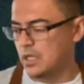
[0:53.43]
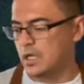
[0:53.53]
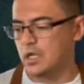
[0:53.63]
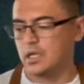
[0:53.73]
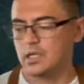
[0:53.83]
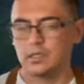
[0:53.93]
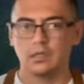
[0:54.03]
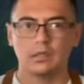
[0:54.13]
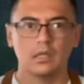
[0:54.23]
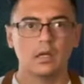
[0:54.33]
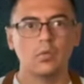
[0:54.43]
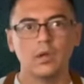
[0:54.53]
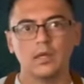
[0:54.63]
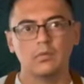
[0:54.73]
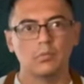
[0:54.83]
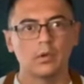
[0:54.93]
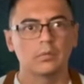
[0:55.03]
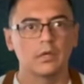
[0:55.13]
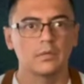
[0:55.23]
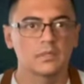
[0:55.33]
And in a way whipped
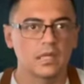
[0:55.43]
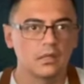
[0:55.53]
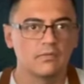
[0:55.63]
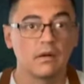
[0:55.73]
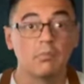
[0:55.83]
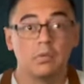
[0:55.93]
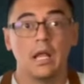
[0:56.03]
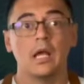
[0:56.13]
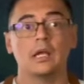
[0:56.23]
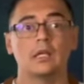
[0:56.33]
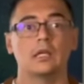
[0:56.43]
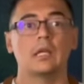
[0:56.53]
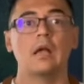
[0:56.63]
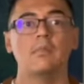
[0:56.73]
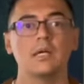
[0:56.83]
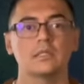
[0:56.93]
cream is kind of a blank canvas,